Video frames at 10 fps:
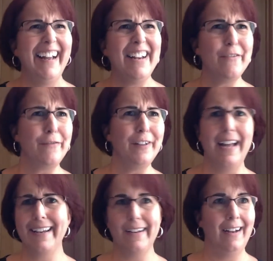And you feel
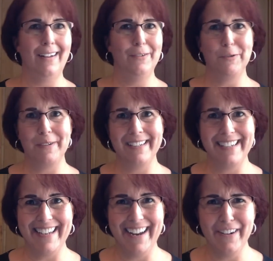like, I don't know what to
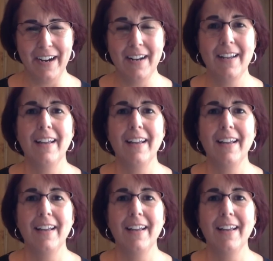say, right?